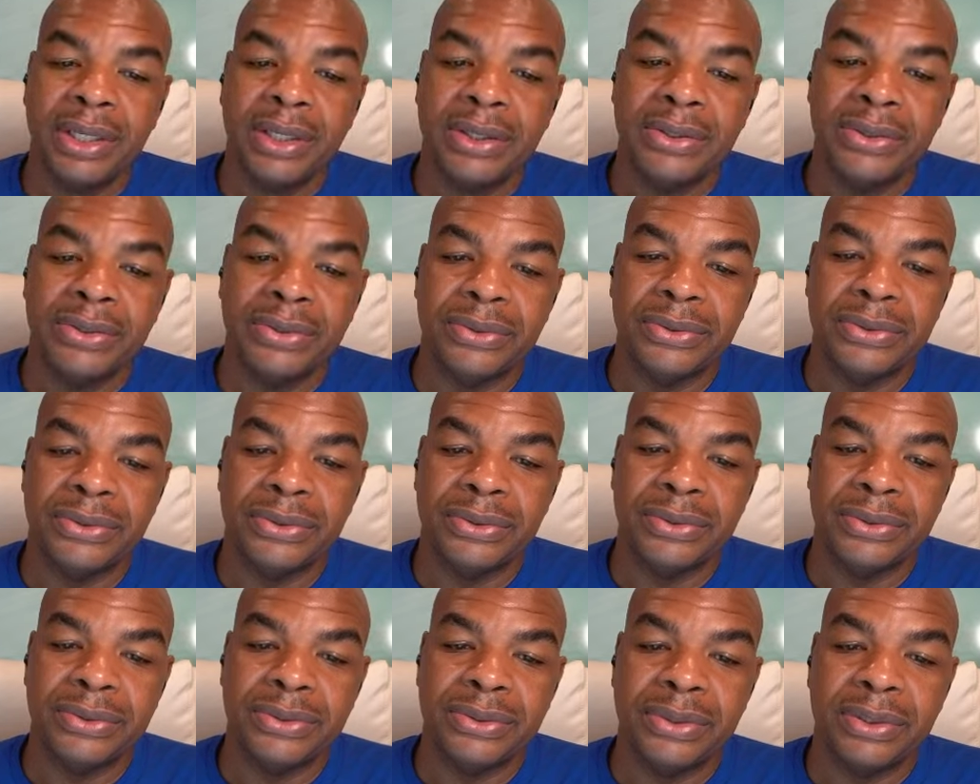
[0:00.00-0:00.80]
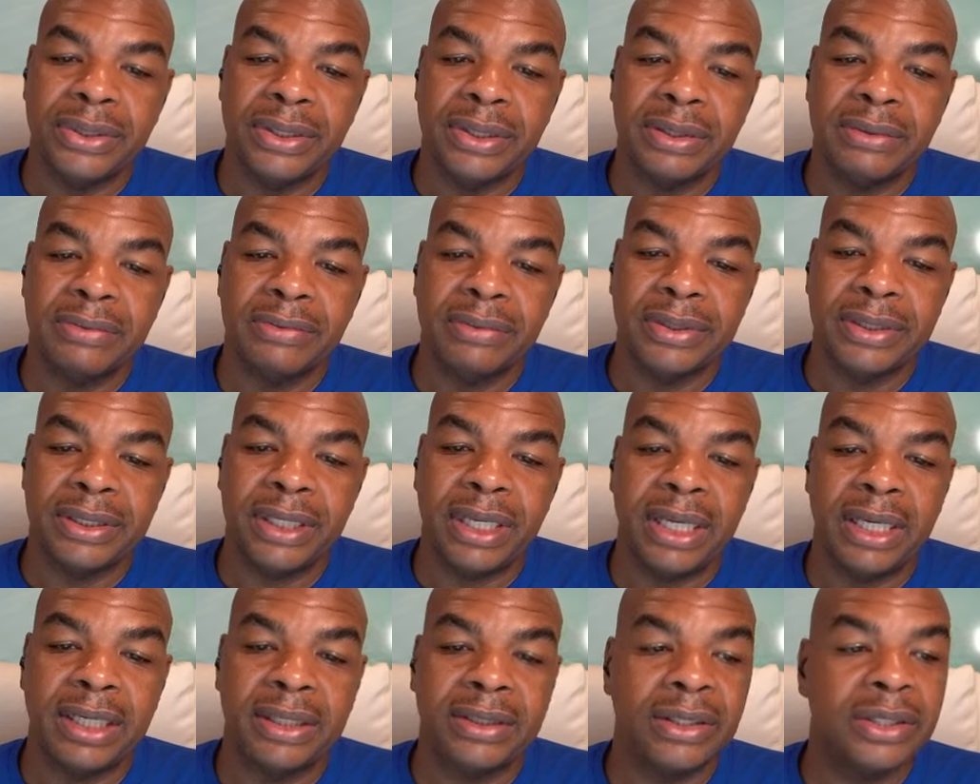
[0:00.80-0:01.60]
Users
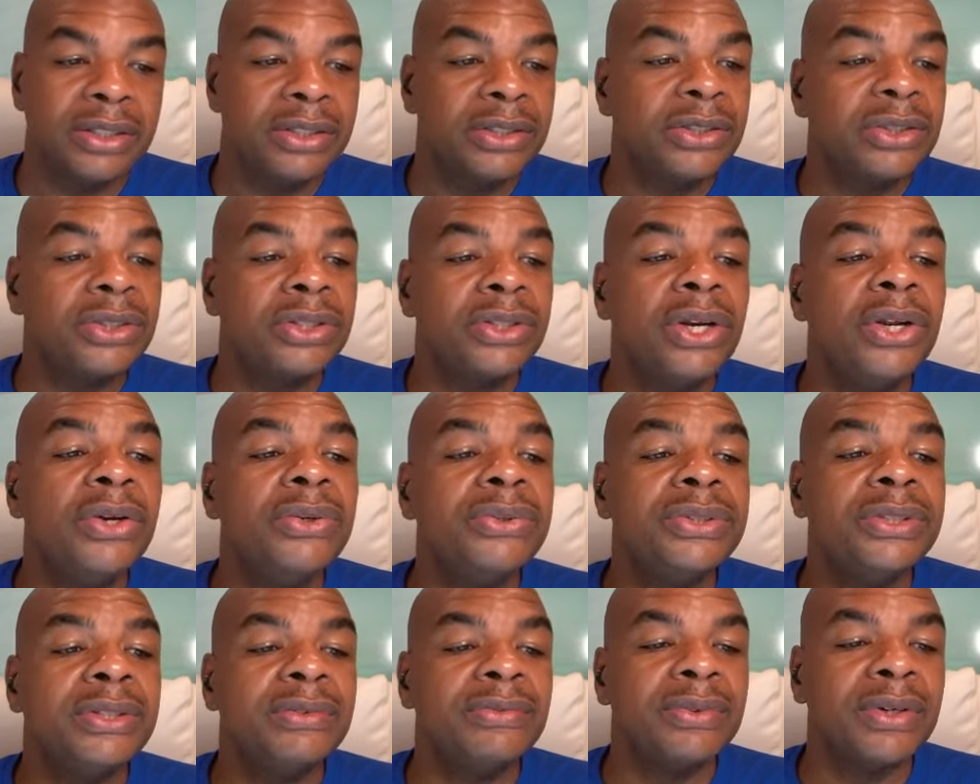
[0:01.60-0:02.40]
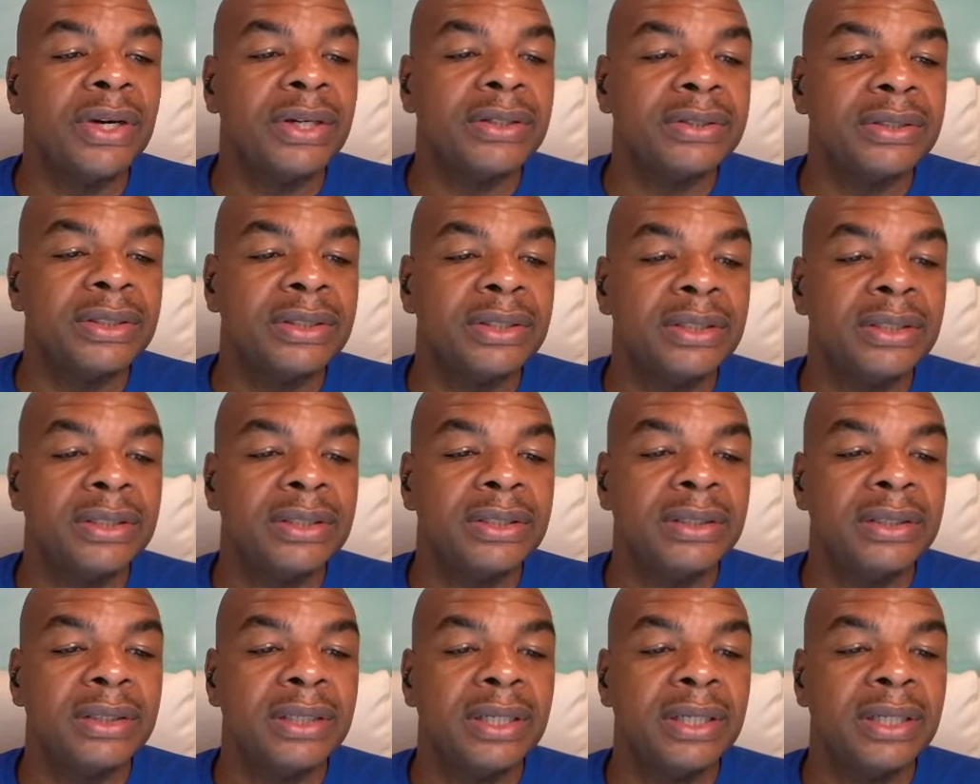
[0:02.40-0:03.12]
retain exclusive custody